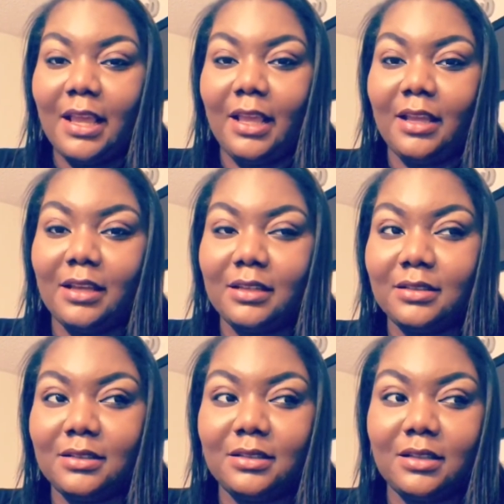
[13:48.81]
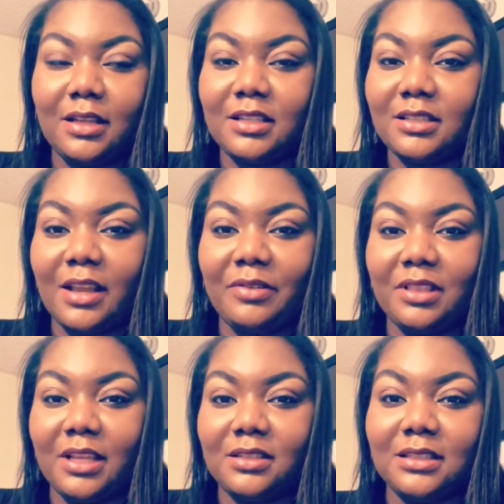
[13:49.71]
and just
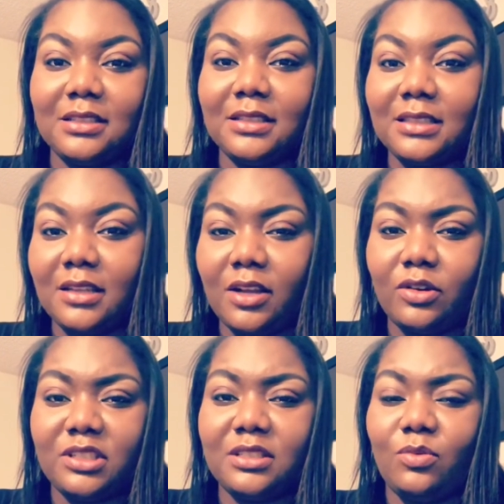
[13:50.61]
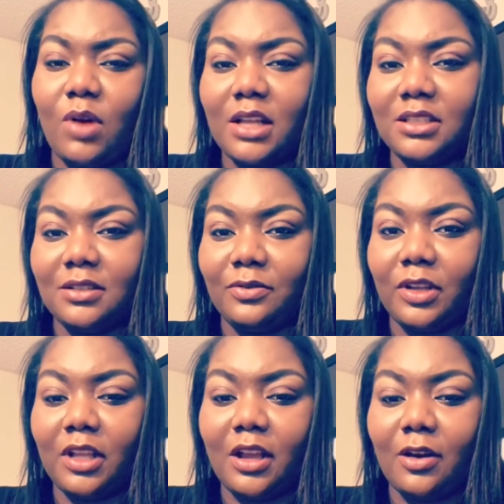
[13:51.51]
everything, just listening or just watching a
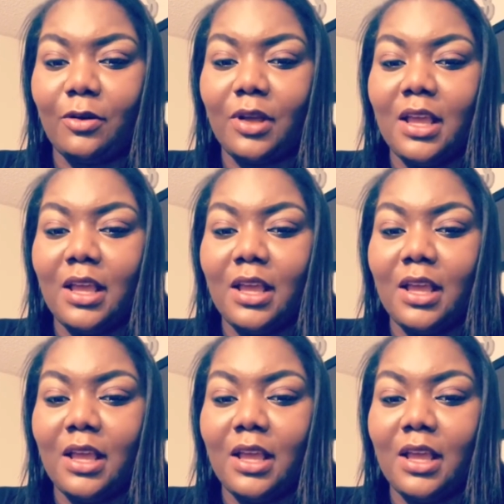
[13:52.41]
video.